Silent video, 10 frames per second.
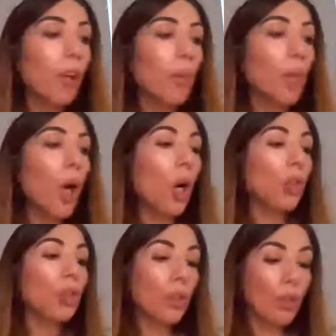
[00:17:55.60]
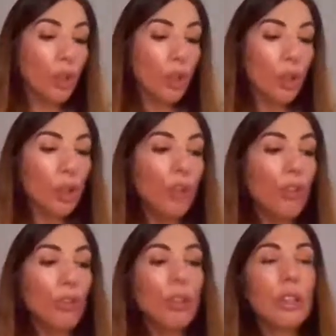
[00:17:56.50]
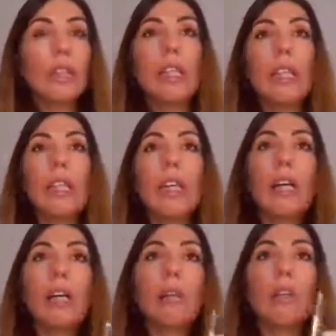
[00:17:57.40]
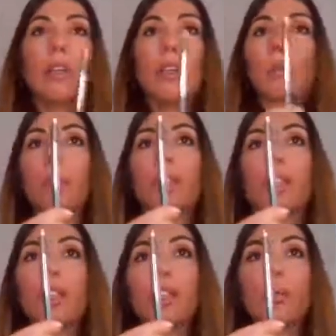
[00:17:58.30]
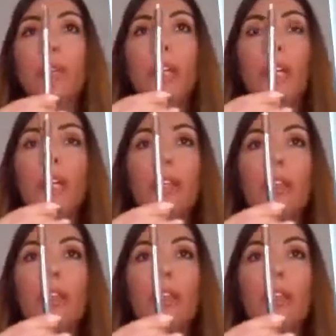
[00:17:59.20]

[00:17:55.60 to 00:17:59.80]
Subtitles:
We also use the ones that we can